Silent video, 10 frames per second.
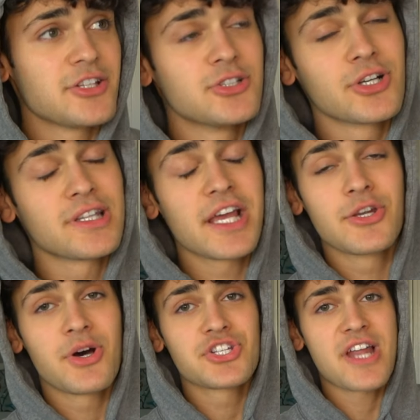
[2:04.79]
you look like
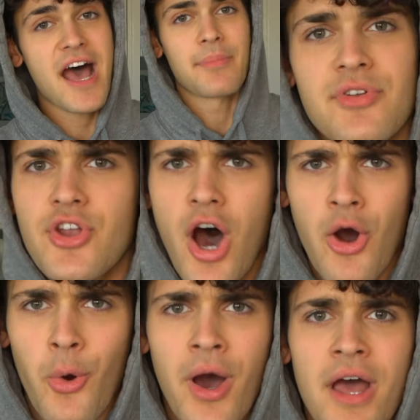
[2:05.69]
Noah Schnapp.
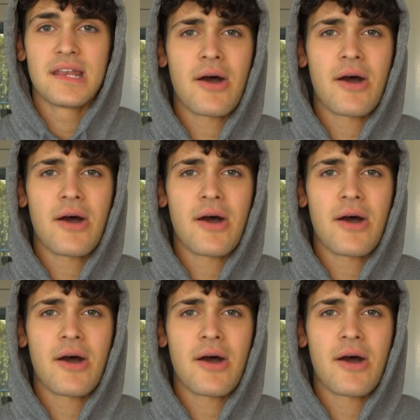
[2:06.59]
No.